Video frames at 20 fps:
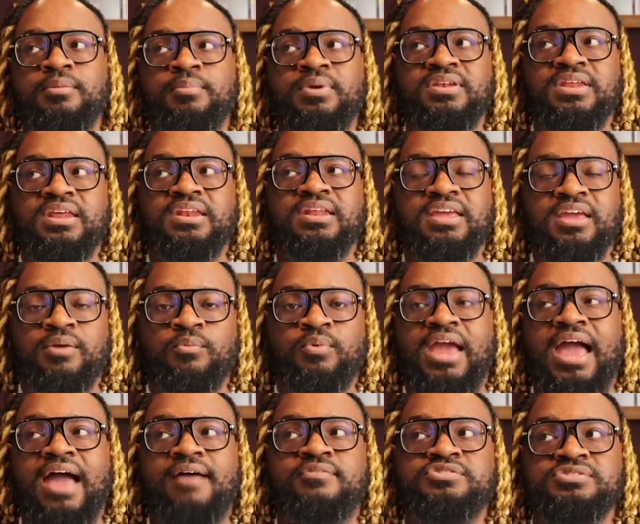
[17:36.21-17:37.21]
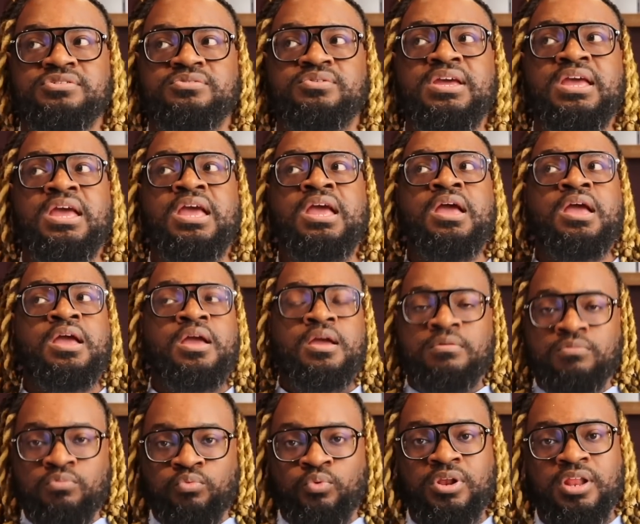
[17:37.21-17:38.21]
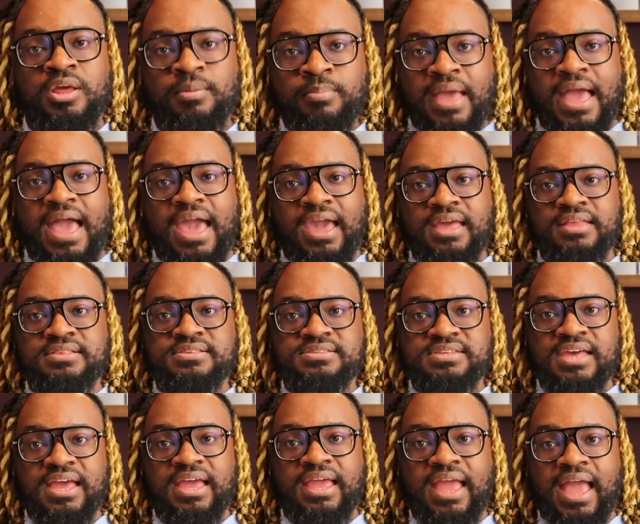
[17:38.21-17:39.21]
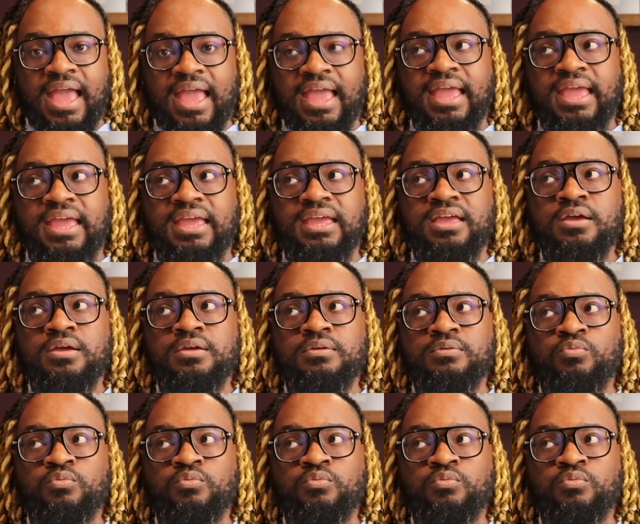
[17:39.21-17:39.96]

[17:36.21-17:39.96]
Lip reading: But then again, we have to reel it back and say, hey,